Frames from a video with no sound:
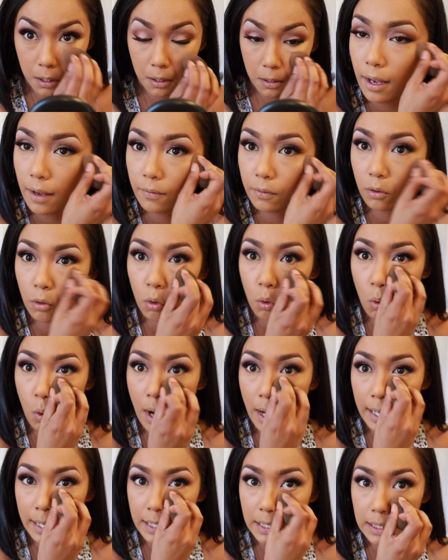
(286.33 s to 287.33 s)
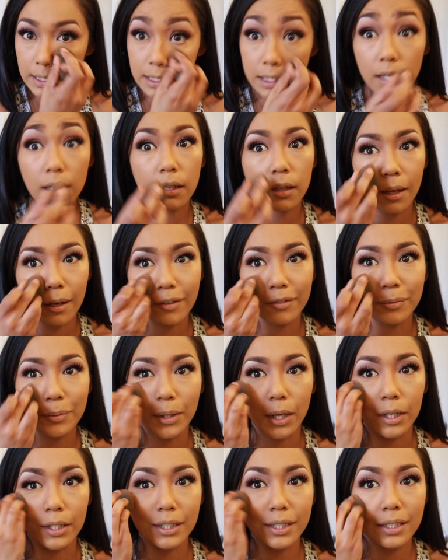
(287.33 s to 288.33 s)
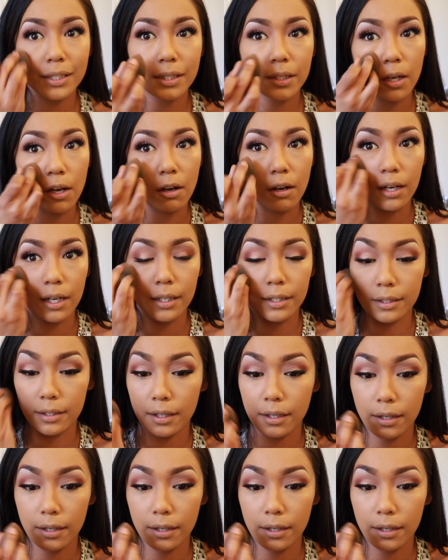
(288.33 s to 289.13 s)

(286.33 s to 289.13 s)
I have quite a lot of product on